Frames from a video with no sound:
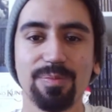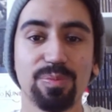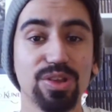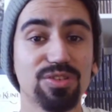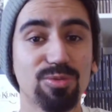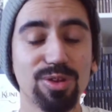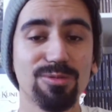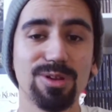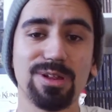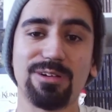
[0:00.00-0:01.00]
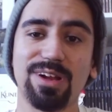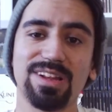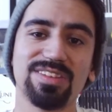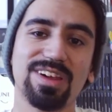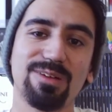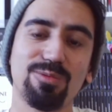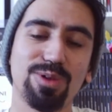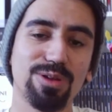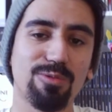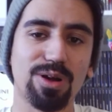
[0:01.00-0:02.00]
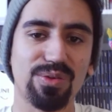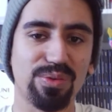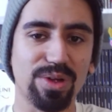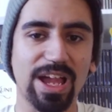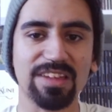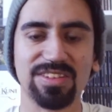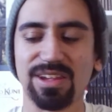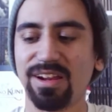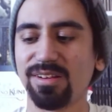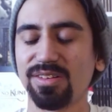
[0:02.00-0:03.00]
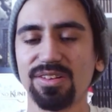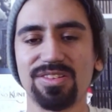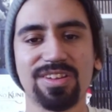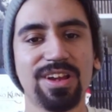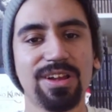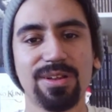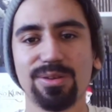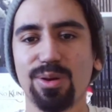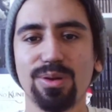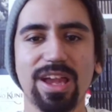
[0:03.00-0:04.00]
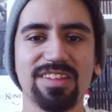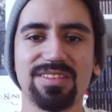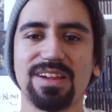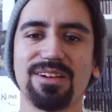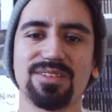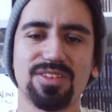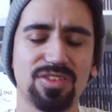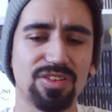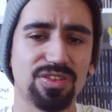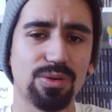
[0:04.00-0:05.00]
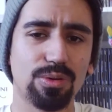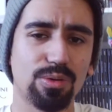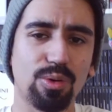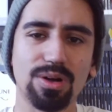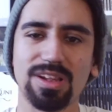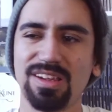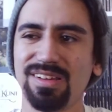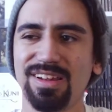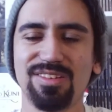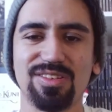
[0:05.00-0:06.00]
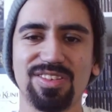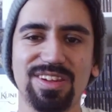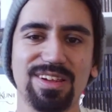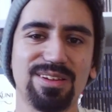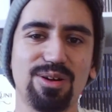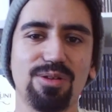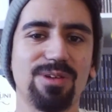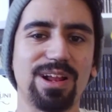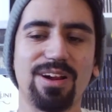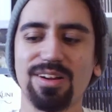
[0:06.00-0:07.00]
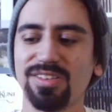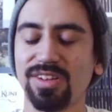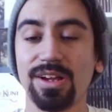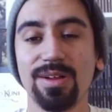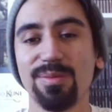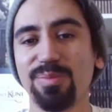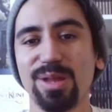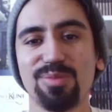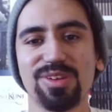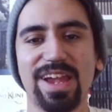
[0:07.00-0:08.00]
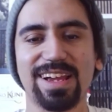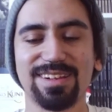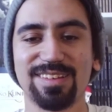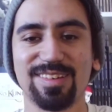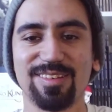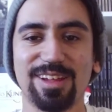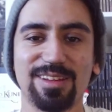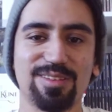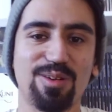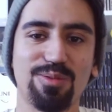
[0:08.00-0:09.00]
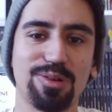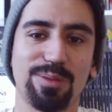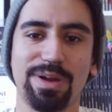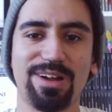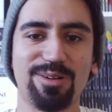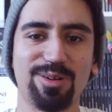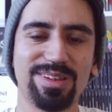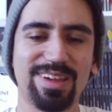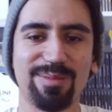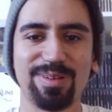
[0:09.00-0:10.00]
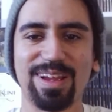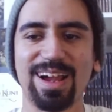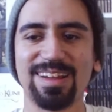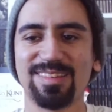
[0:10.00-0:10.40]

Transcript: But it's really great. It's got a really wonderful cast of characters. The whole cast of characters is so quirky and interesting in their own regards. Main protagonist is like this overly paranoid type of guy.